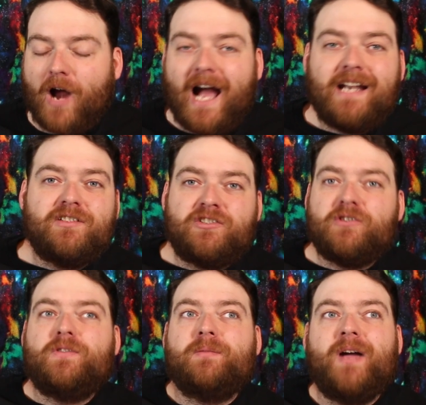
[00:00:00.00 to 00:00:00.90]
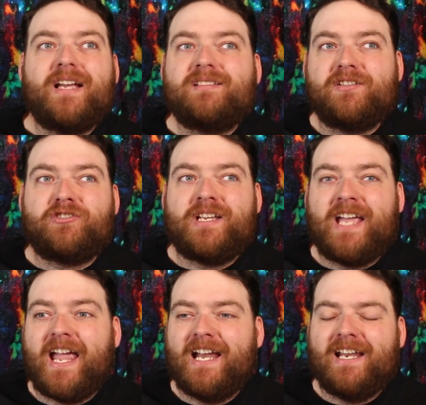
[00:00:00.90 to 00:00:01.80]
try to do the best that she
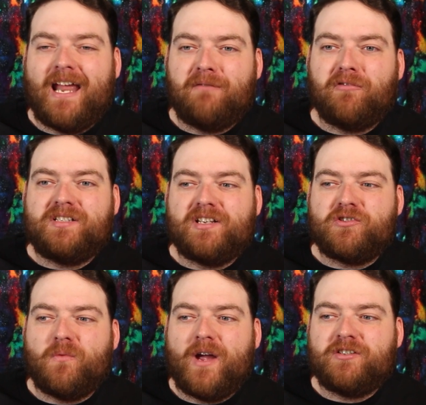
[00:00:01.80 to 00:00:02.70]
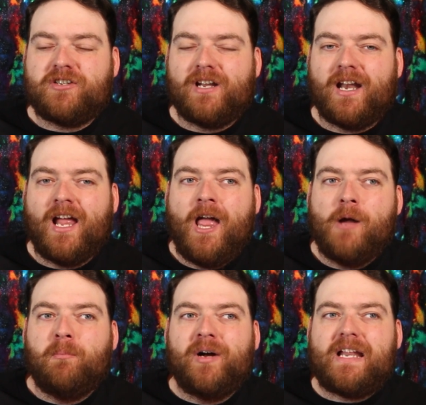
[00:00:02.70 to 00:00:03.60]
can in every situation,
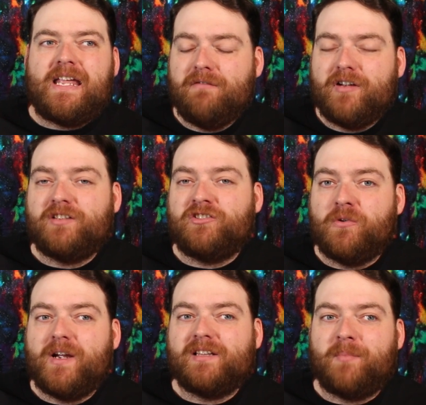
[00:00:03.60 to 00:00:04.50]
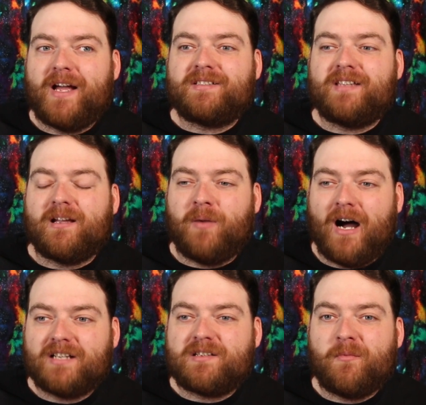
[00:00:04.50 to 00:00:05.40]
but even in doing the best thing
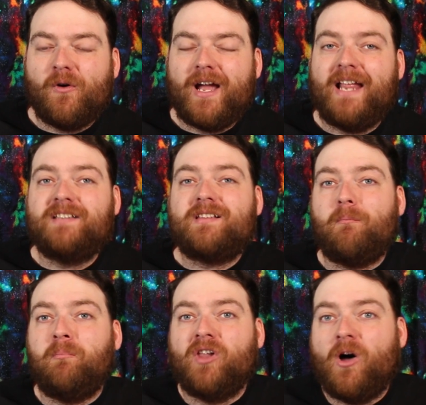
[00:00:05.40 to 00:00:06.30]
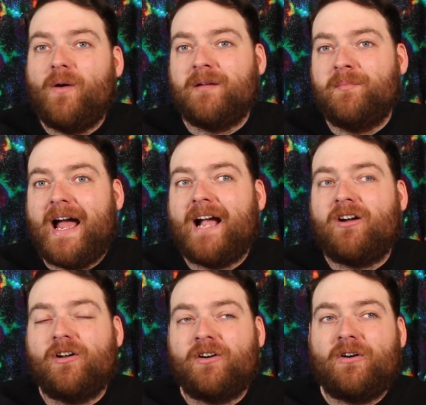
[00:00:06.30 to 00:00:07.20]
possible, it ends up blowing back
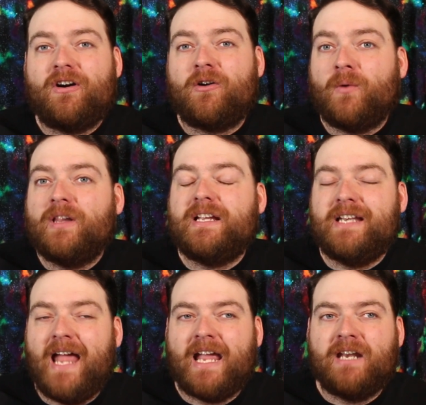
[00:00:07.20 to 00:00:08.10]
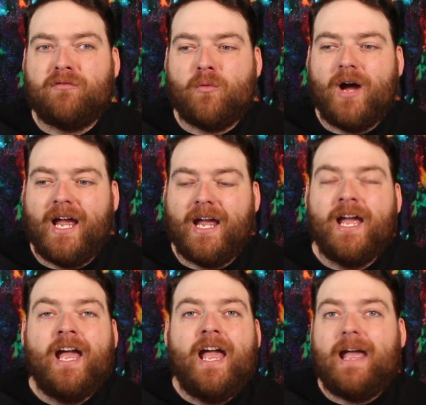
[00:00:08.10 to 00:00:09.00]
on her in a really negative way.
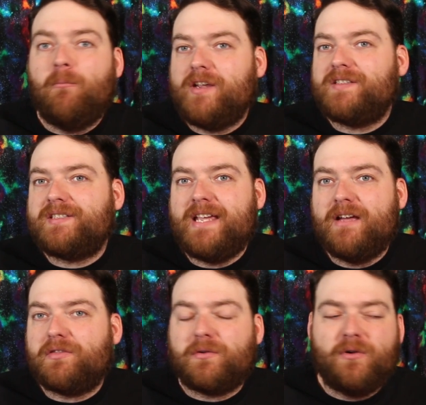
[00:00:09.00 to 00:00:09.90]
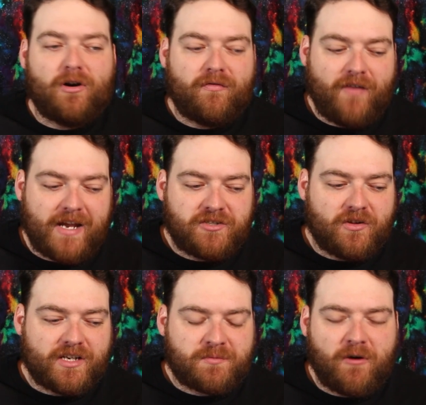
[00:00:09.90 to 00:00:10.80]
And we see it through her
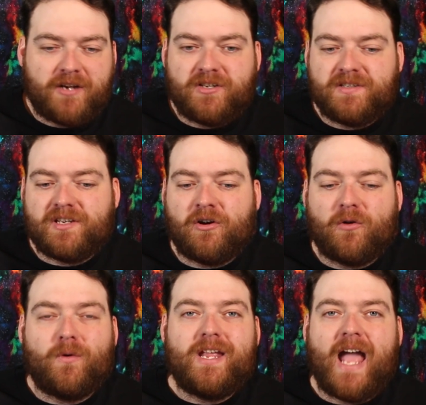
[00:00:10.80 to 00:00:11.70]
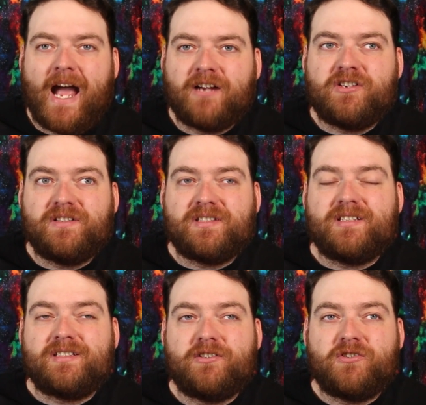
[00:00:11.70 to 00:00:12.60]
facial expressions and her reactions to
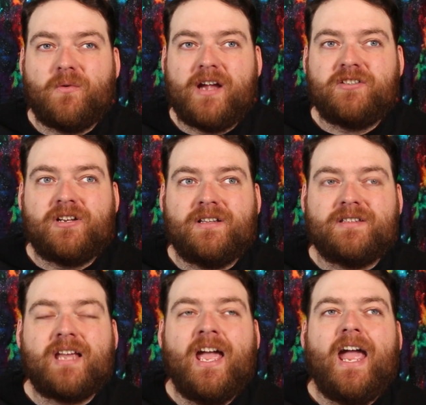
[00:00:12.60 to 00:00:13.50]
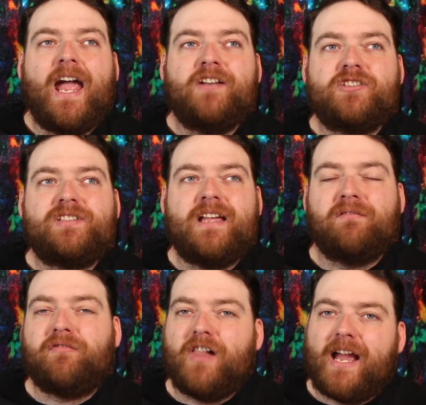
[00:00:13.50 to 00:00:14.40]
situations and just the
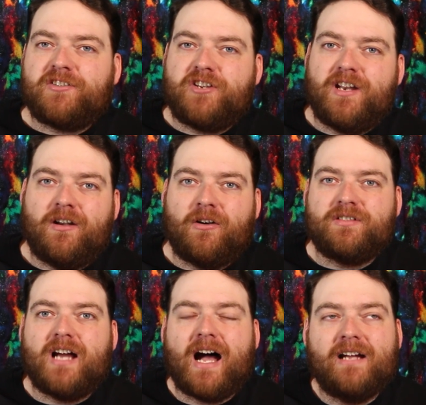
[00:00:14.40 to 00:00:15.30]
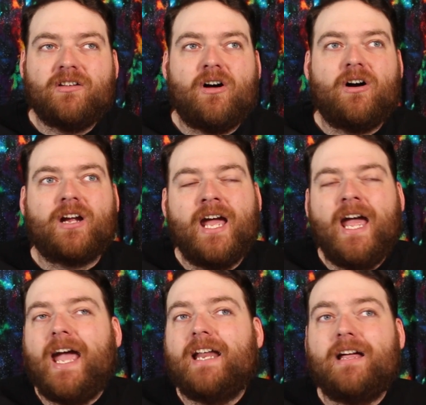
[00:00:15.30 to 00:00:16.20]
inflection in her dialogue.
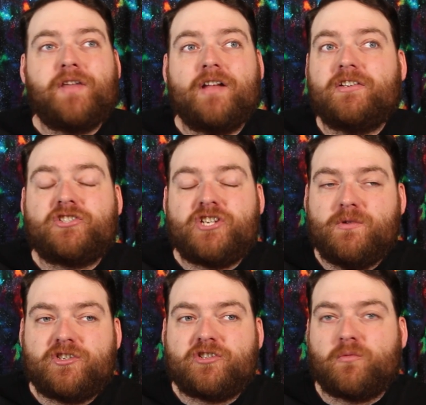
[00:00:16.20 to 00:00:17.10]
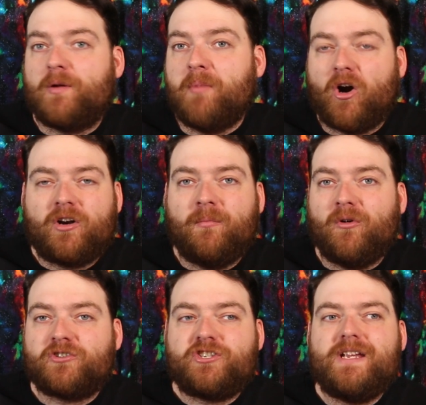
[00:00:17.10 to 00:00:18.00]
And I thought that she was just
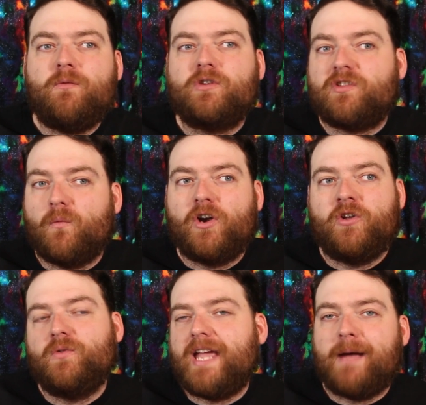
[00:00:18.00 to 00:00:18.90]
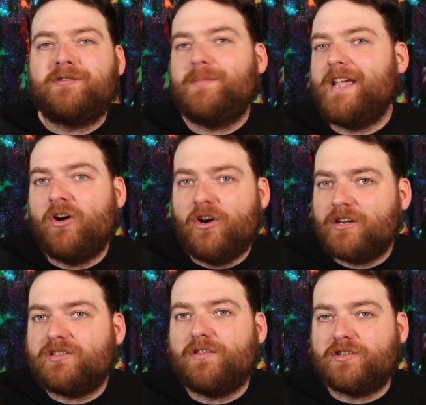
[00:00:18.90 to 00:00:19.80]
remarkable. She was the one who kept me
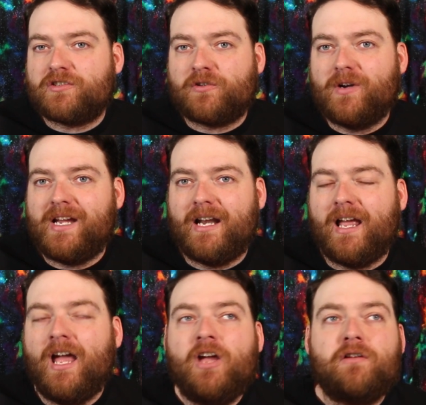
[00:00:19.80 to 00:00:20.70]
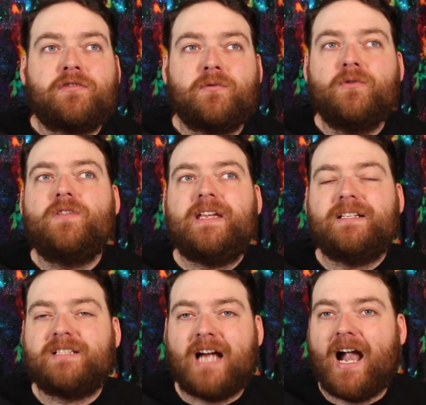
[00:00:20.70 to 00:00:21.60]
hooked to the screen through the
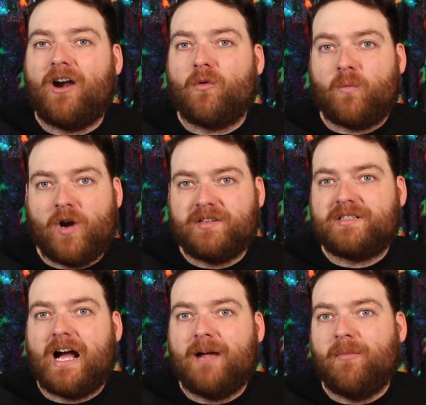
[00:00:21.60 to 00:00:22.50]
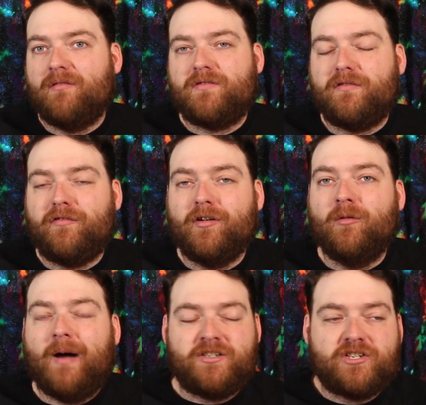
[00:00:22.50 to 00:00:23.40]
entire runtime of the
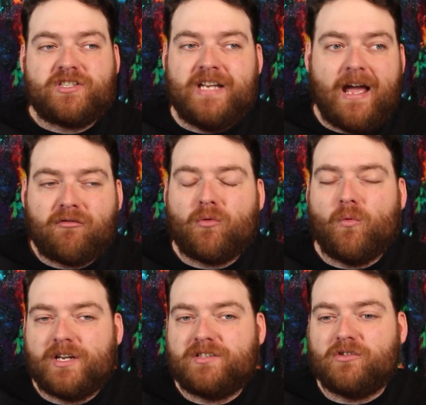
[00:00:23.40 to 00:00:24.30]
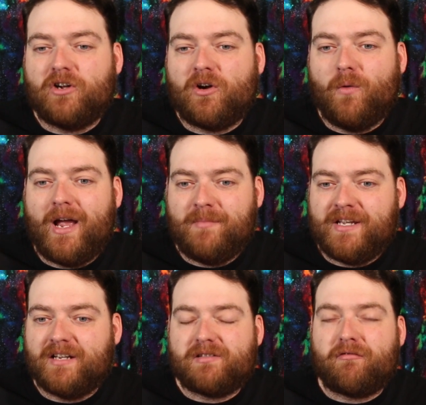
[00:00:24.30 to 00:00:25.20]
film. I just never wanted to look away
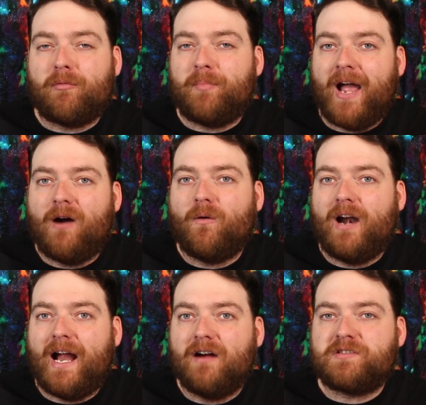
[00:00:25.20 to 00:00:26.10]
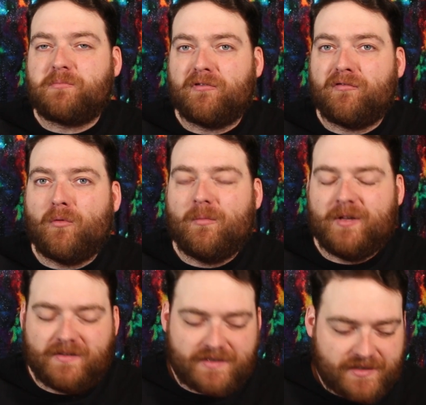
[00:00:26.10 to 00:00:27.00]
because of her powerhouse
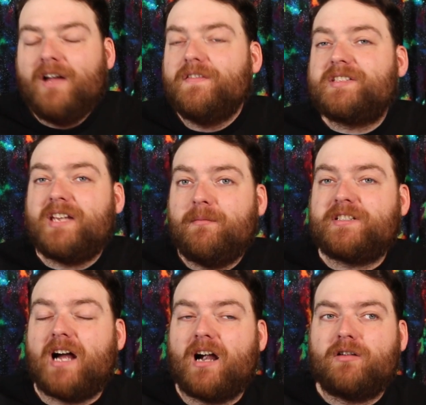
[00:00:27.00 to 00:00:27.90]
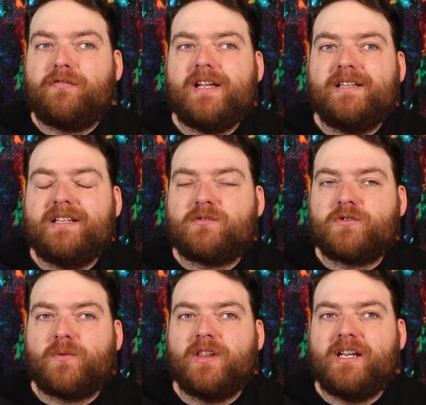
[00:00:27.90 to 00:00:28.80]
performance. The cinematography in this
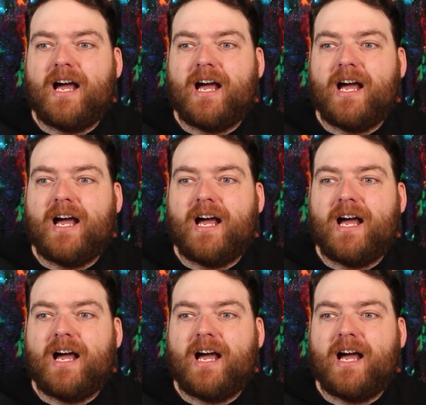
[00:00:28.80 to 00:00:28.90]
was really